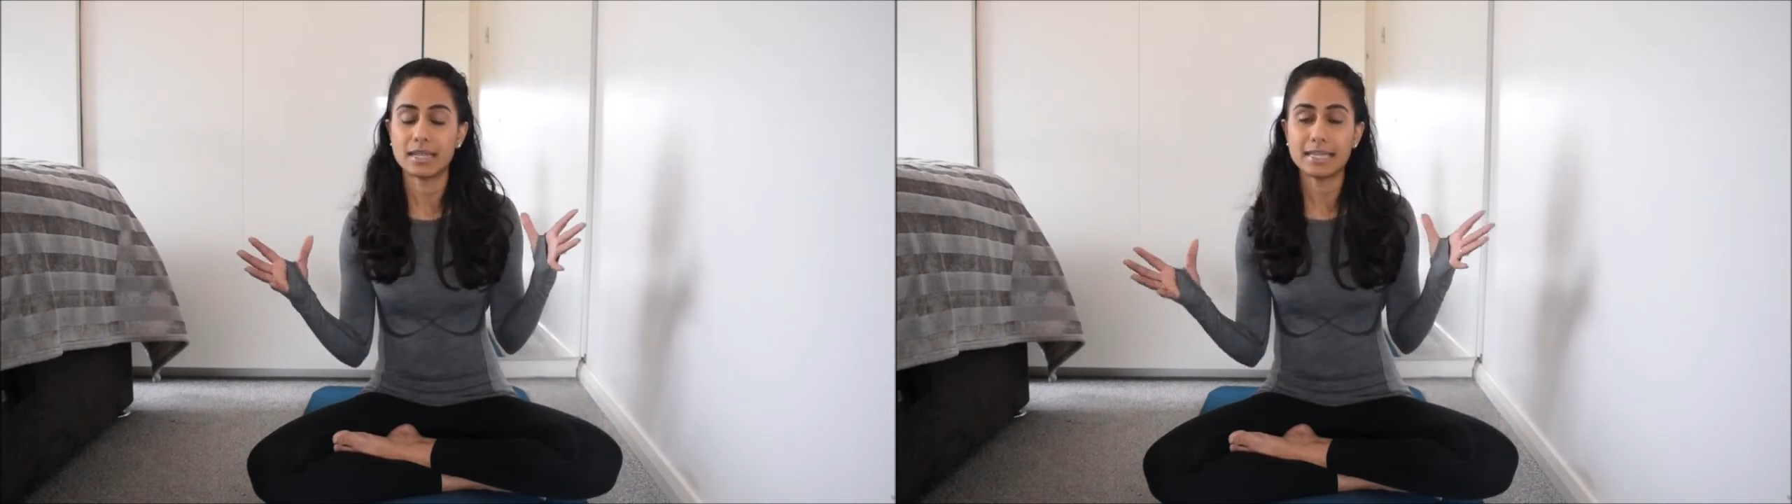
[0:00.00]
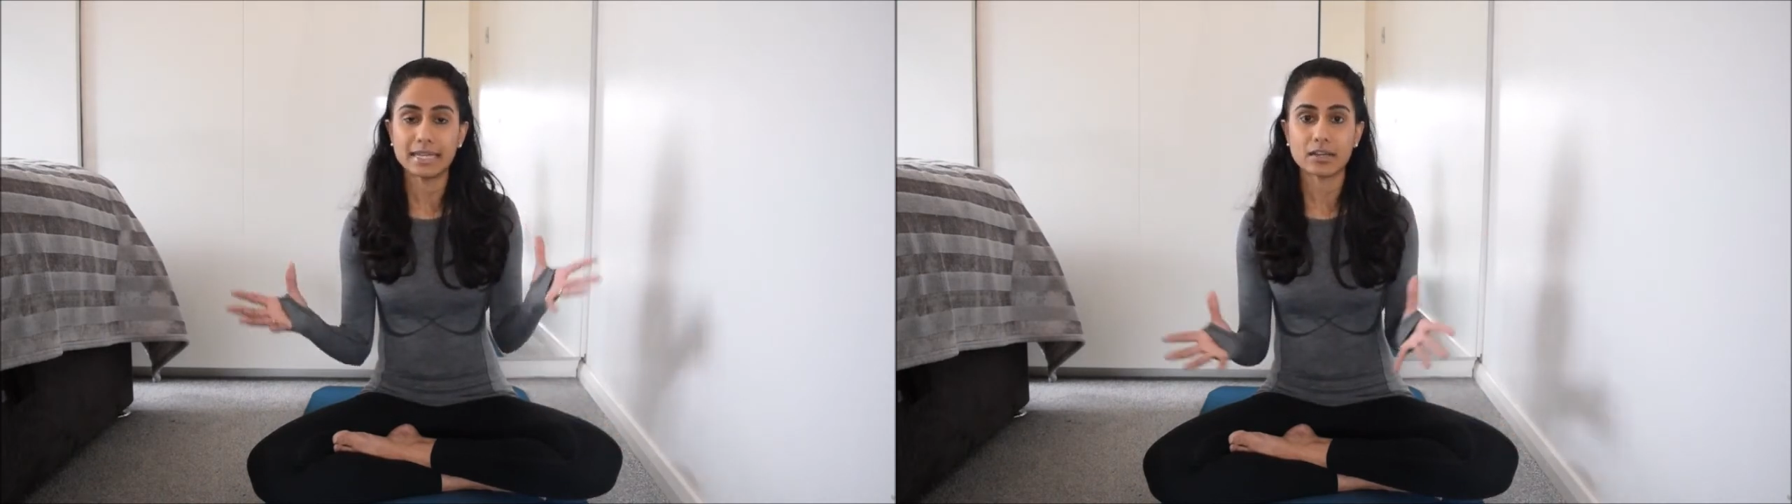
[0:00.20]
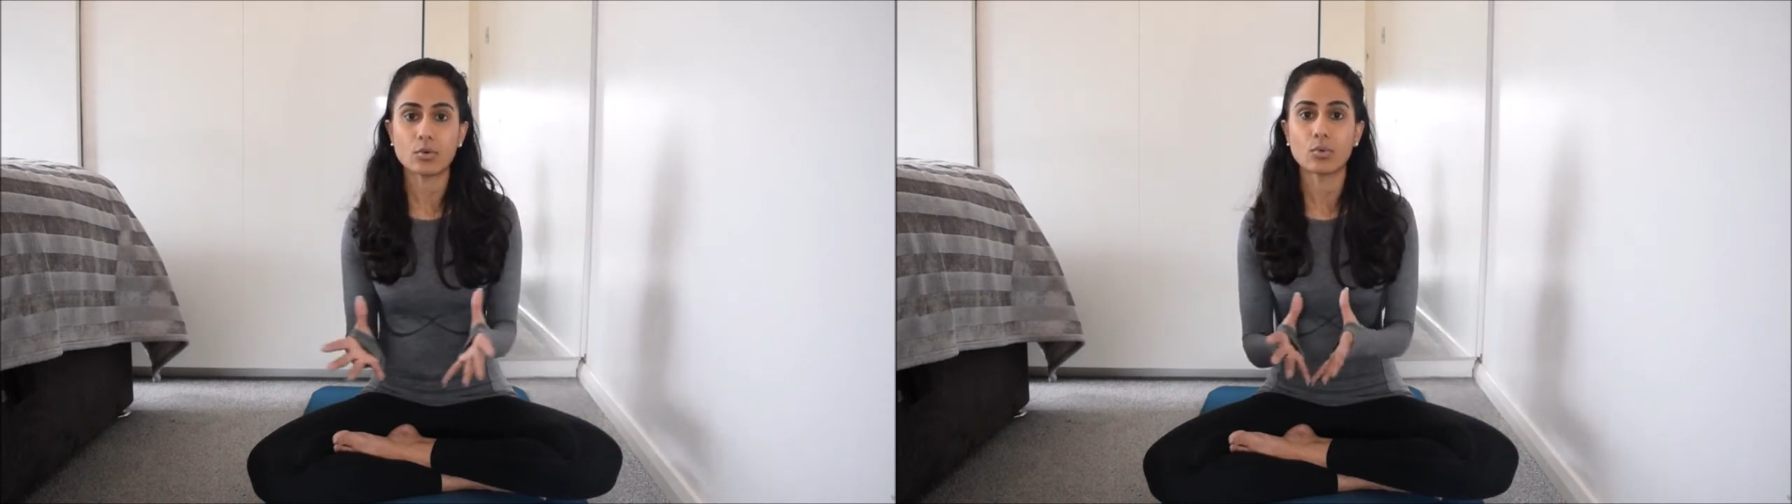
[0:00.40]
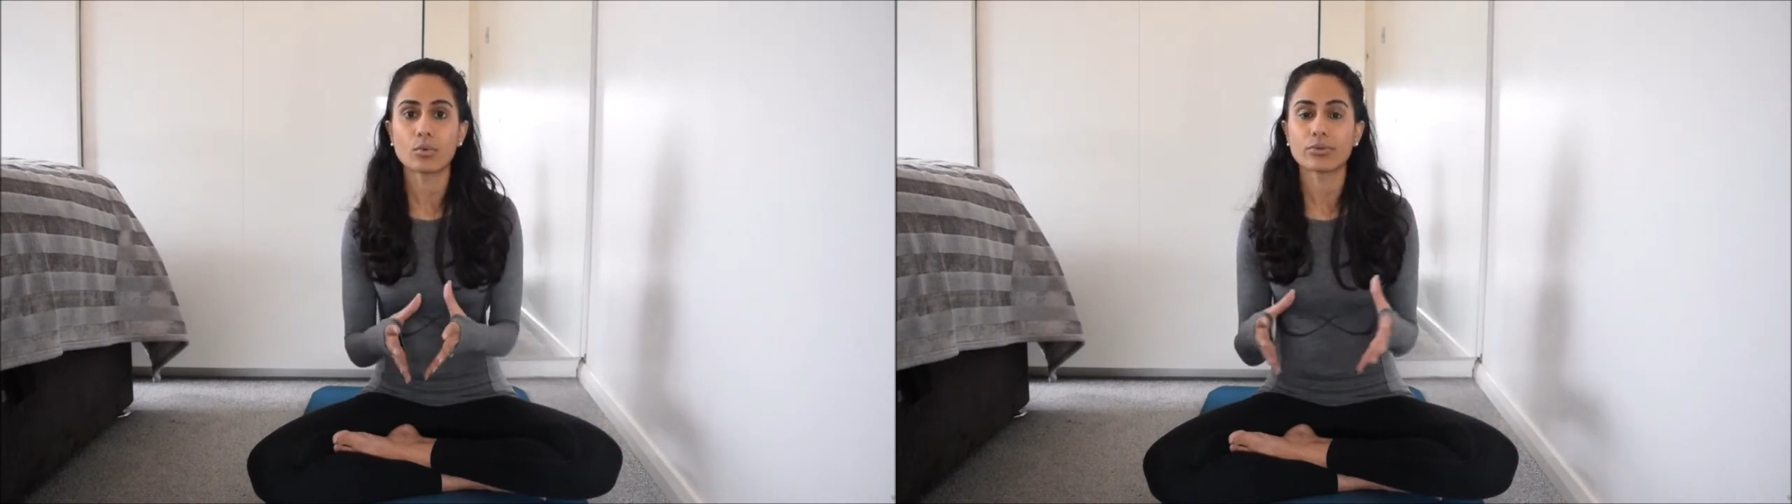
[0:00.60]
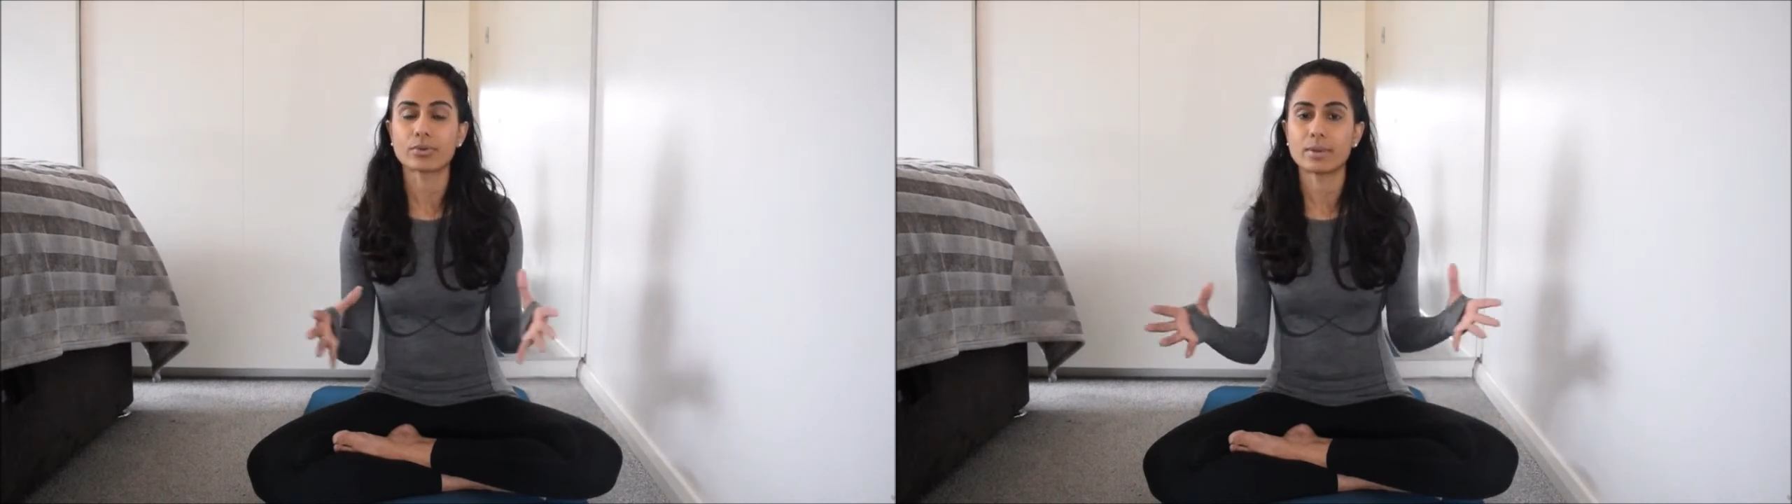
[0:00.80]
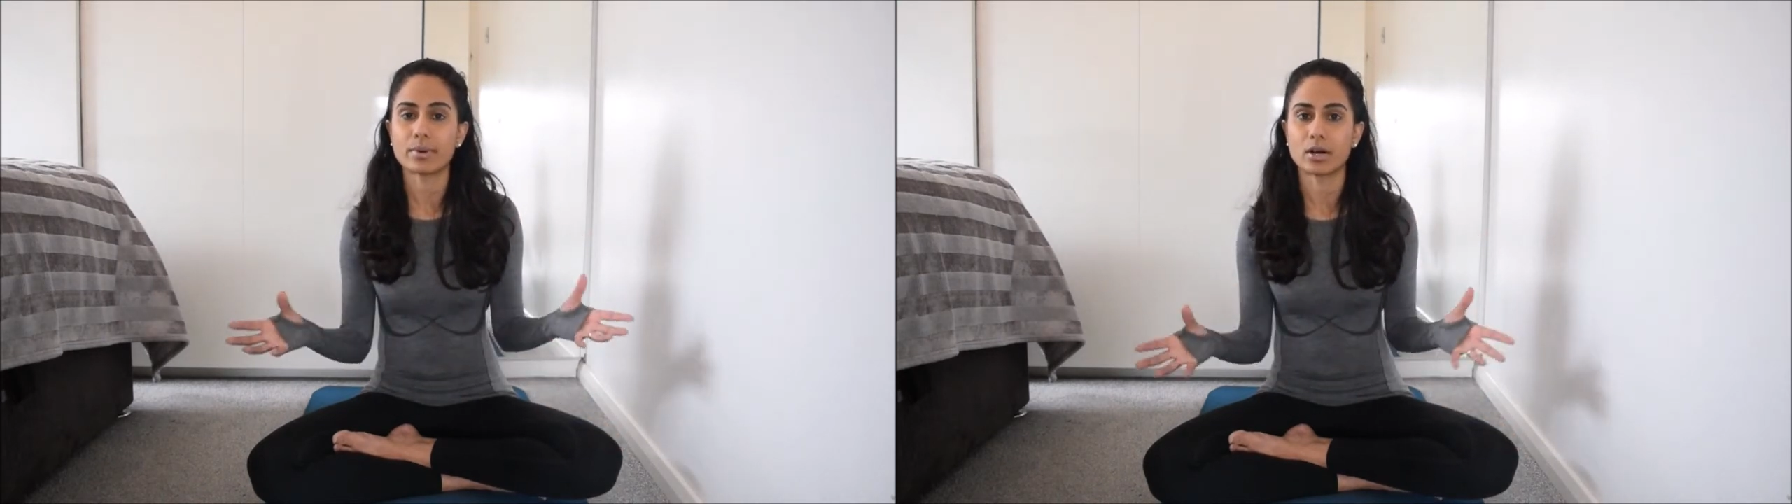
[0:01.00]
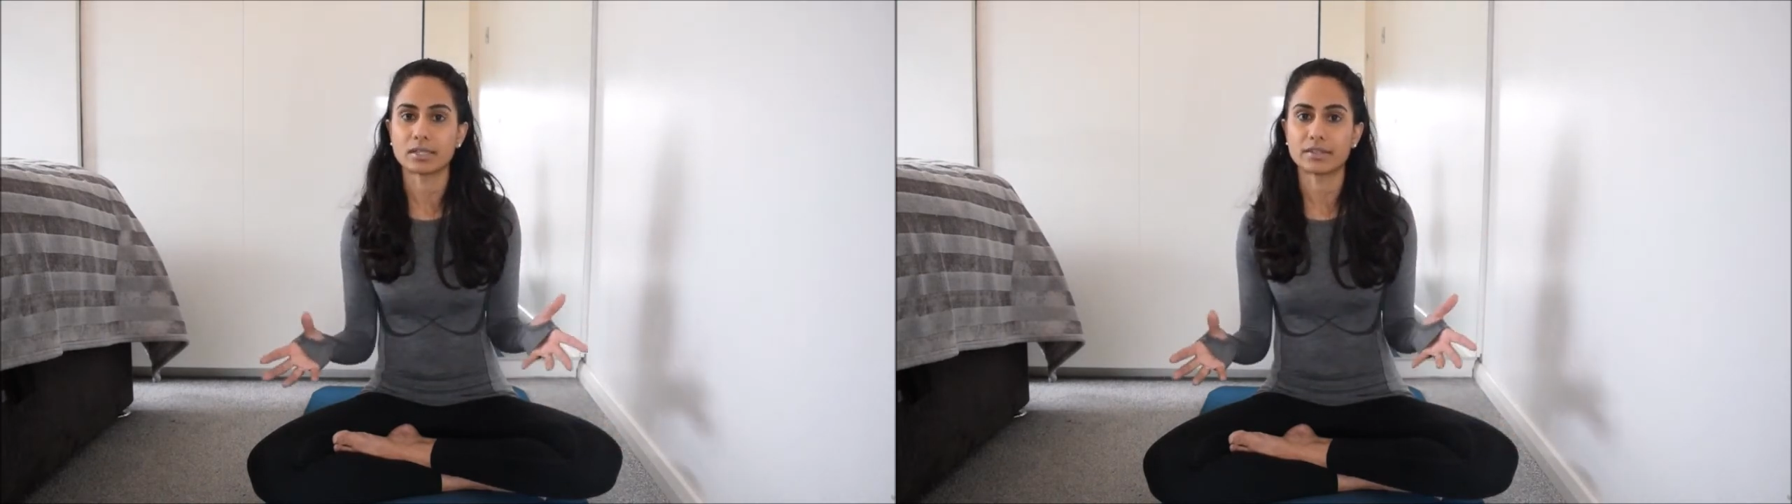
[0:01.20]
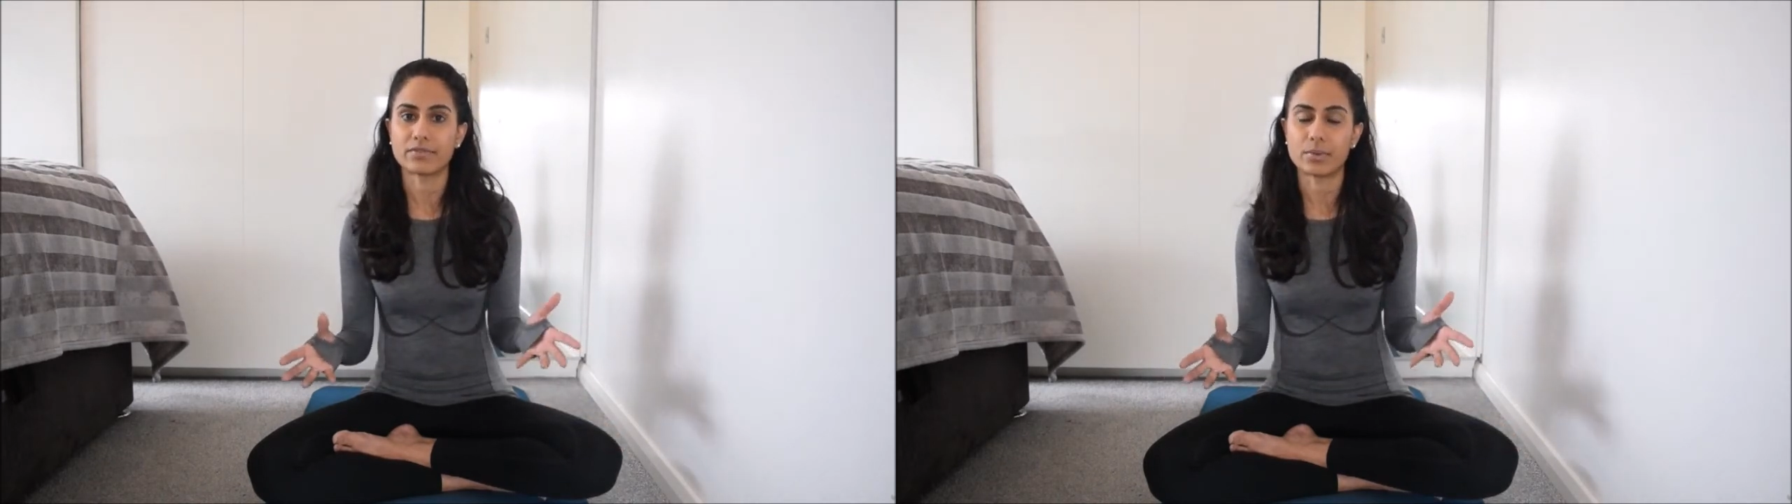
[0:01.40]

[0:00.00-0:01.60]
link all 3 parts of